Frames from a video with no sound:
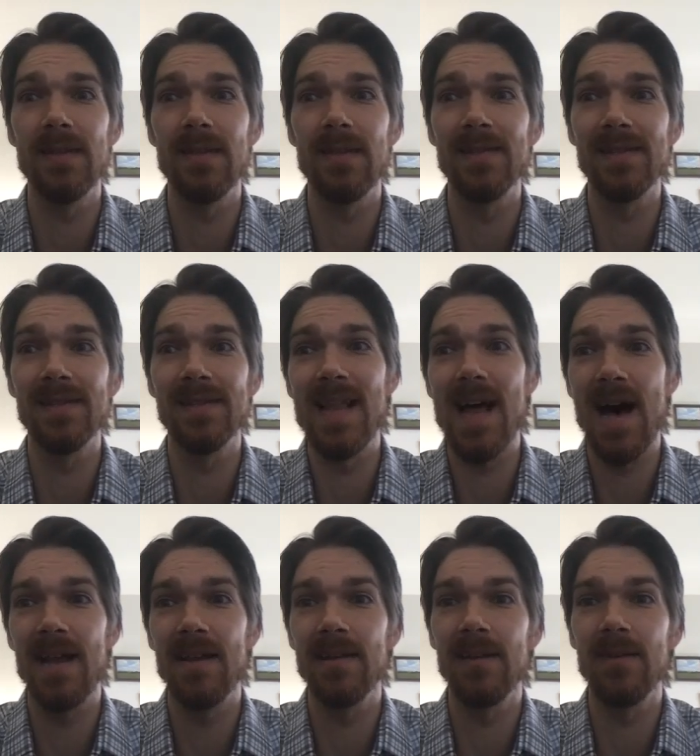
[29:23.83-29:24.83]
this is
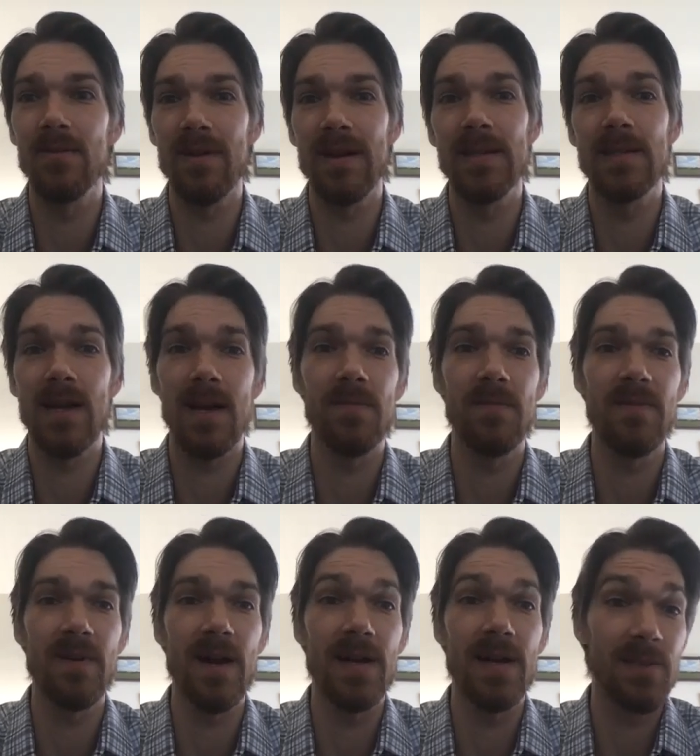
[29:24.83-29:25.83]
not a great time
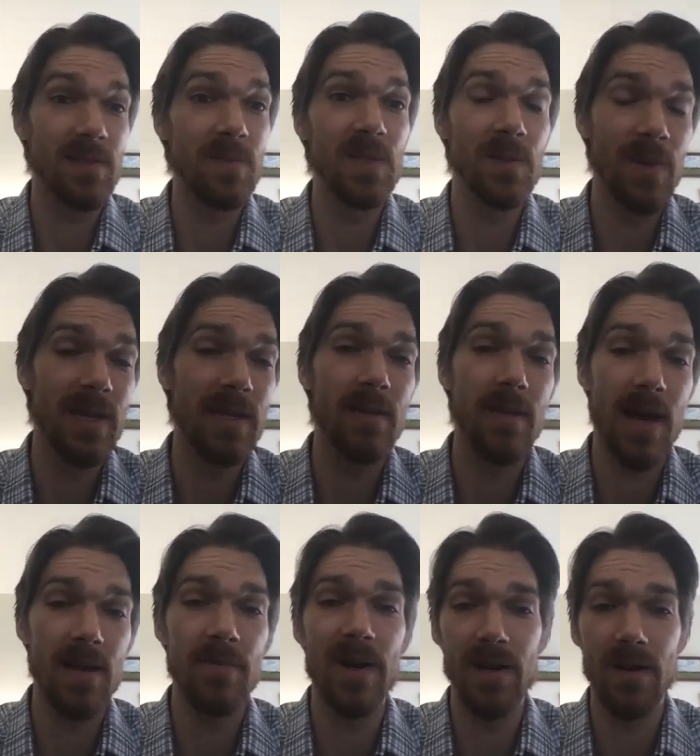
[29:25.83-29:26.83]
for us to be spending a
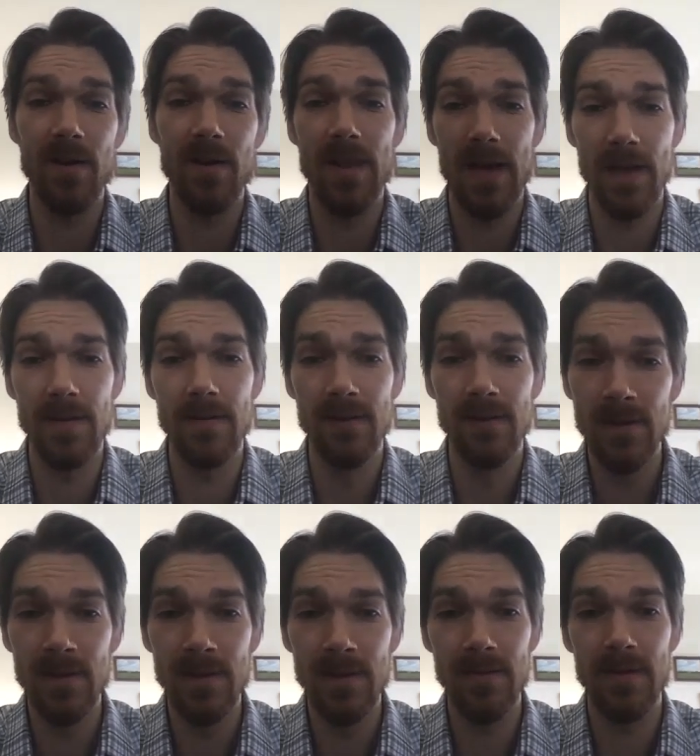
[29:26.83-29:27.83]
lot of money online,
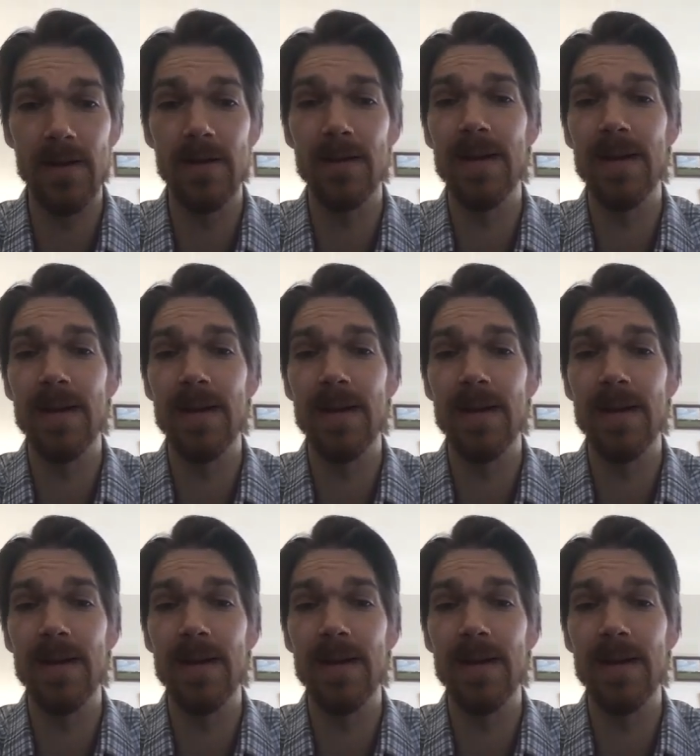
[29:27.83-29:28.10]
right?